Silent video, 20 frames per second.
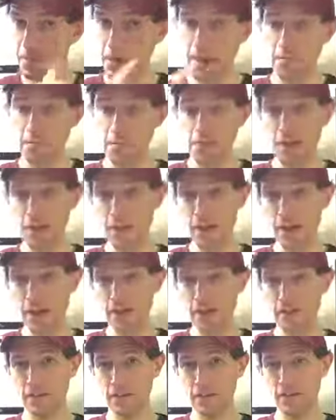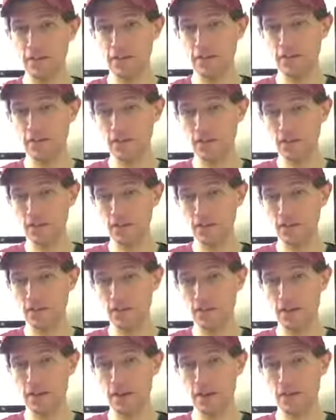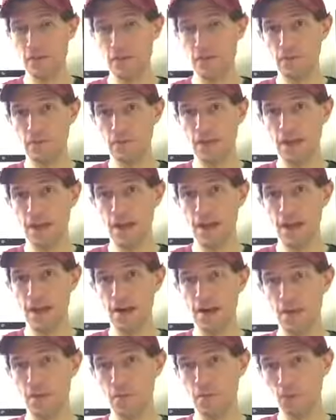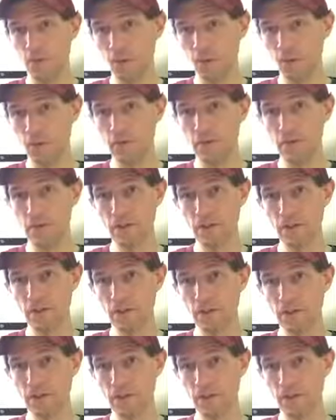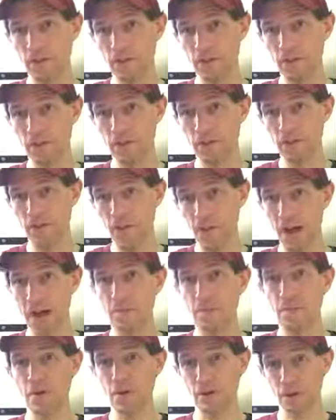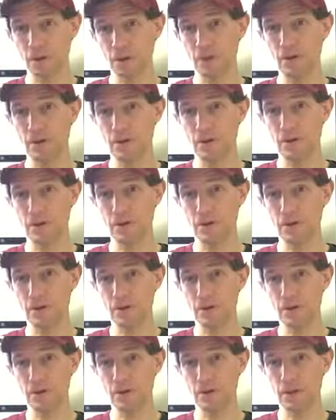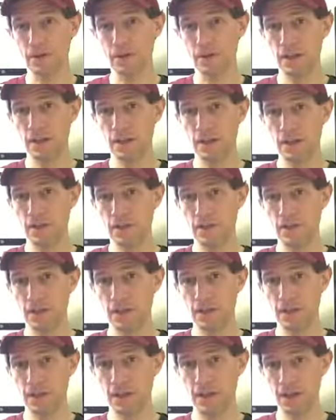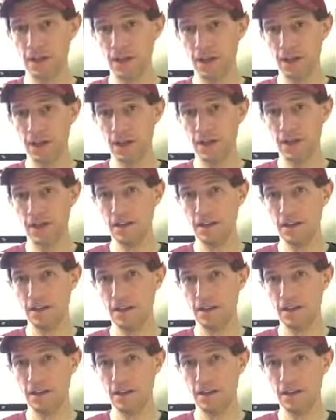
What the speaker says: amino acids sometimes are polar or non-polar, okay, depending on